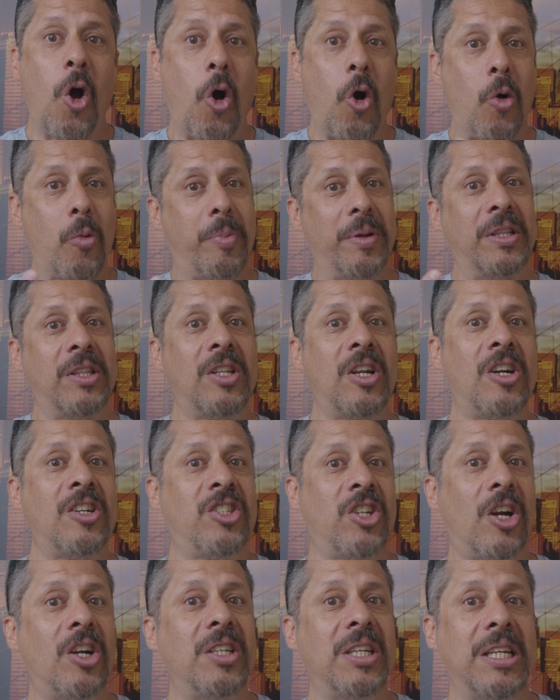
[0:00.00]
open their
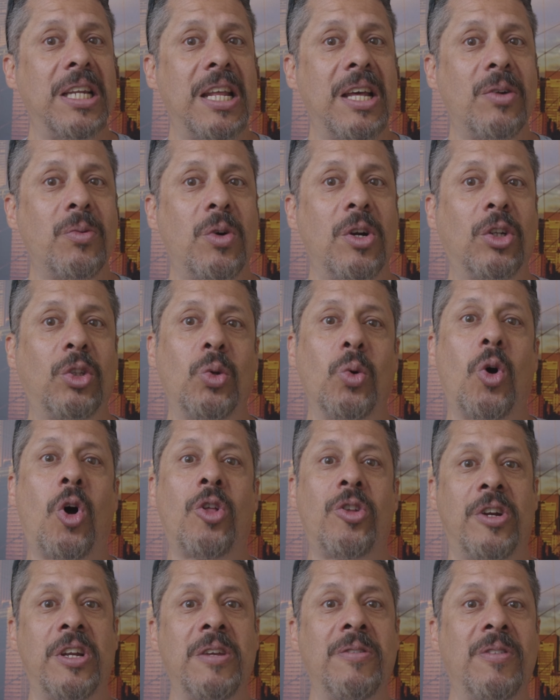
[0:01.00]
charging network to
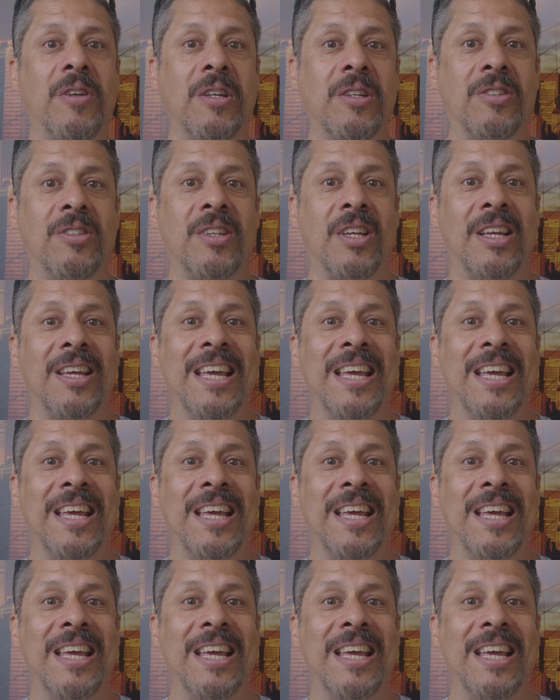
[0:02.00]
other EVs.